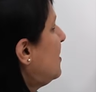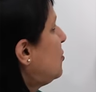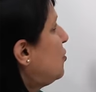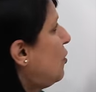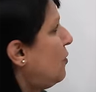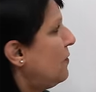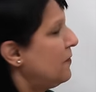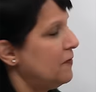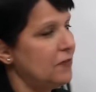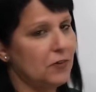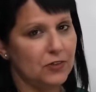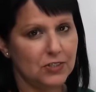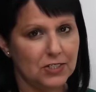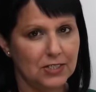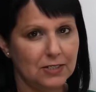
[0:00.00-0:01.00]
So
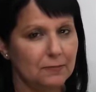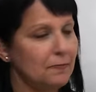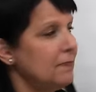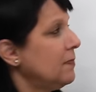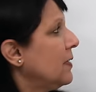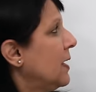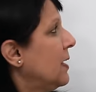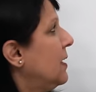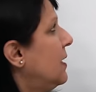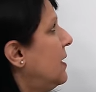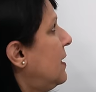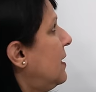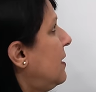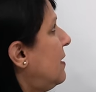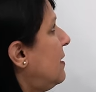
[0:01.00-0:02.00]
first,
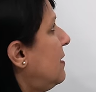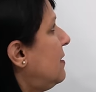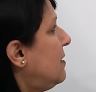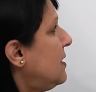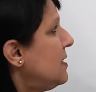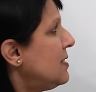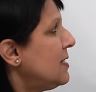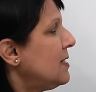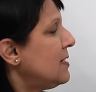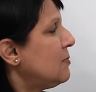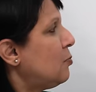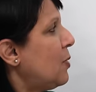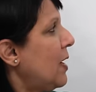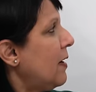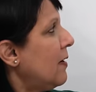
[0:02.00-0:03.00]
this is
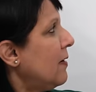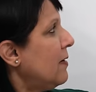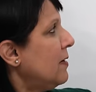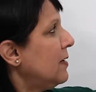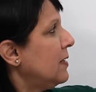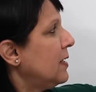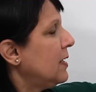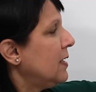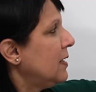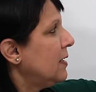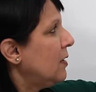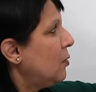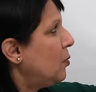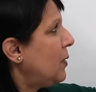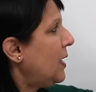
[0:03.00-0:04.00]
where
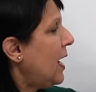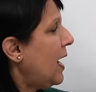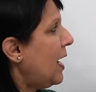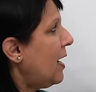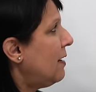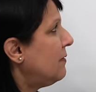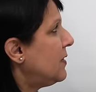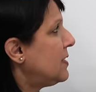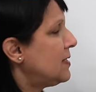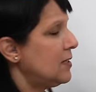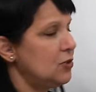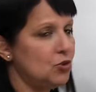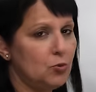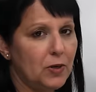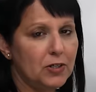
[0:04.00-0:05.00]
we have a
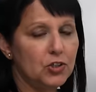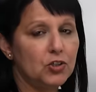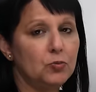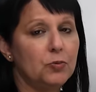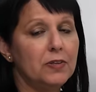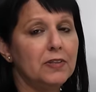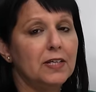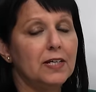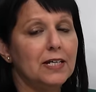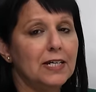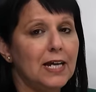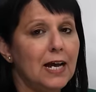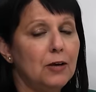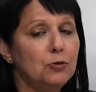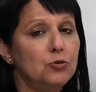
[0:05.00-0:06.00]
situation with
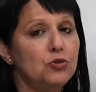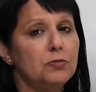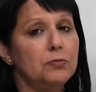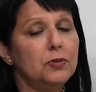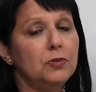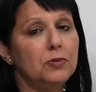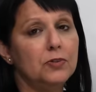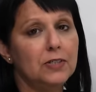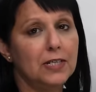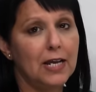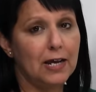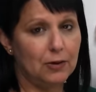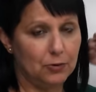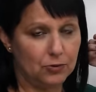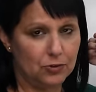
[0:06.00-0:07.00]
countable
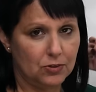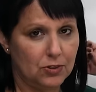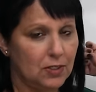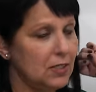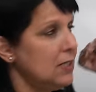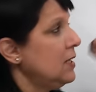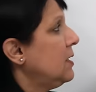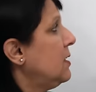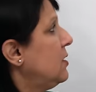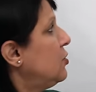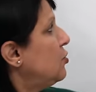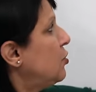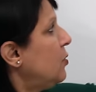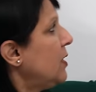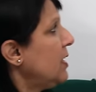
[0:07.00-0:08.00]
nouns.
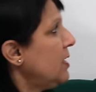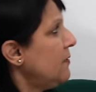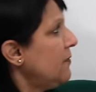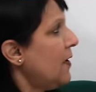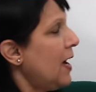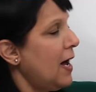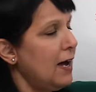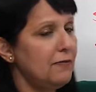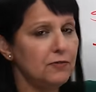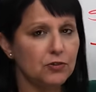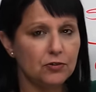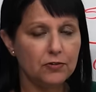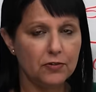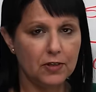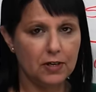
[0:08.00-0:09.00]
So if
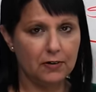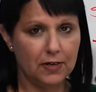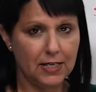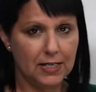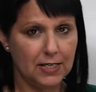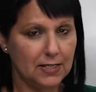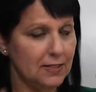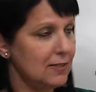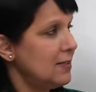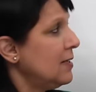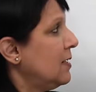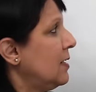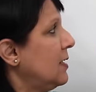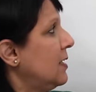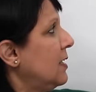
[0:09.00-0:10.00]
after there is,
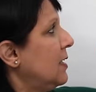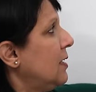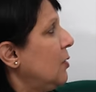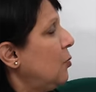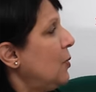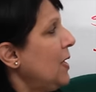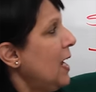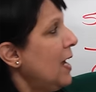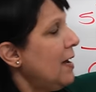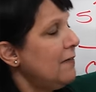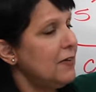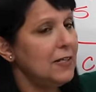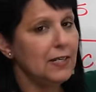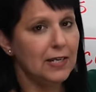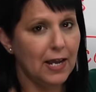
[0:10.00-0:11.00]
we
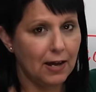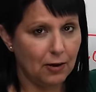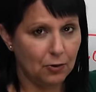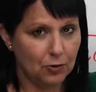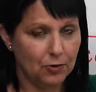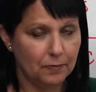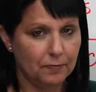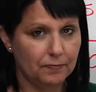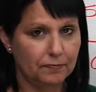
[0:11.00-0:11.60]
have a noun.